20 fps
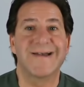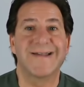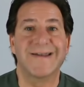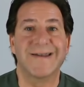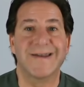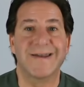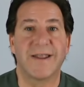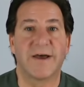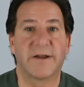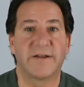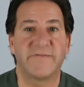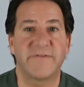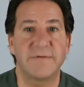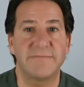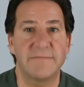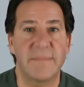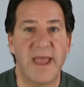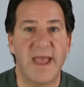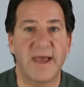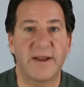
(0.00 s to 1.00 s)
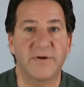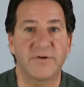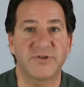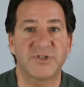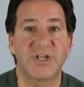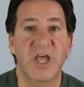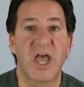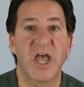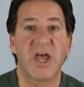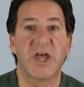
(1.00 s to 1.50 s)
None of it
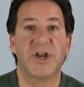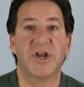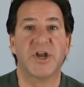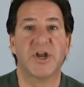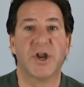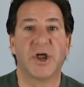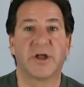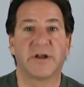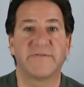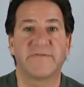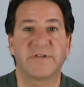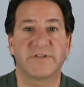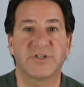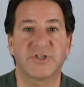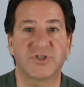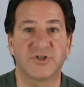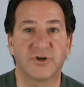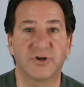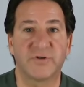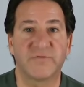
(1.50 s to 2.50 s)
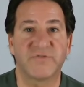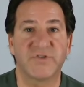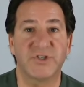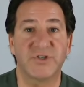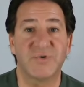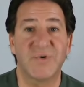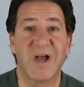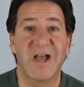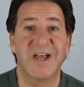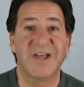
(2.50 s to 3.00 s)
matters. None of it serves
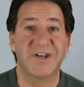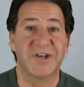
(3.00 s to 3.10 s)
you.